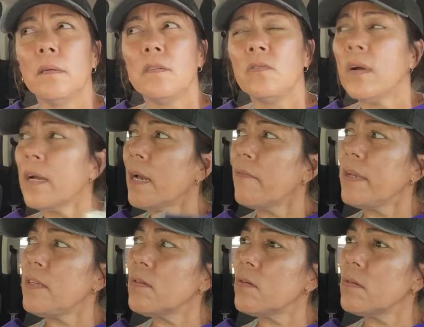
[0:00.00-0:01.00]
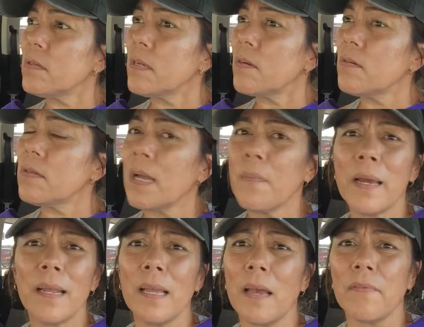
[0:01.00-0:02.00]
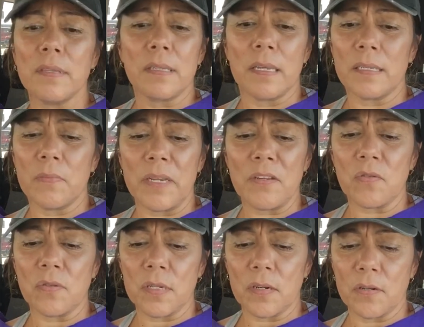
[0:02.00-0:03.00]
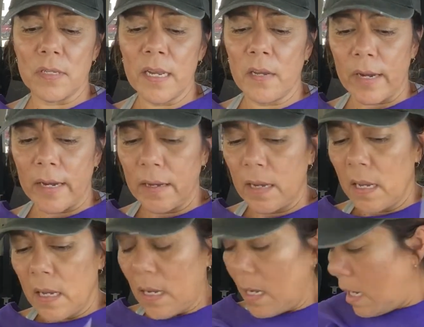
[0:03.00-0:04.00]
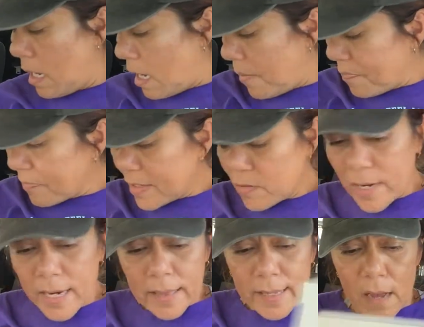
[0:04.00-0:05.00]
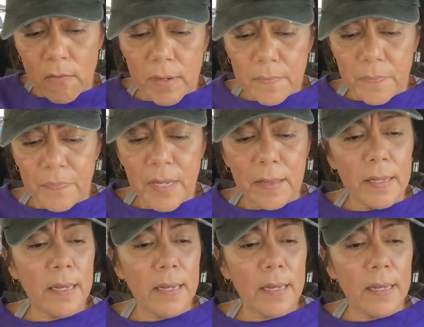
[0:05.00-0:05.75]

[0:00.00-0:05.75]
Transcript: Do I have Easter stickers? I might have some Easter stickers. Anyway. So I got that one. And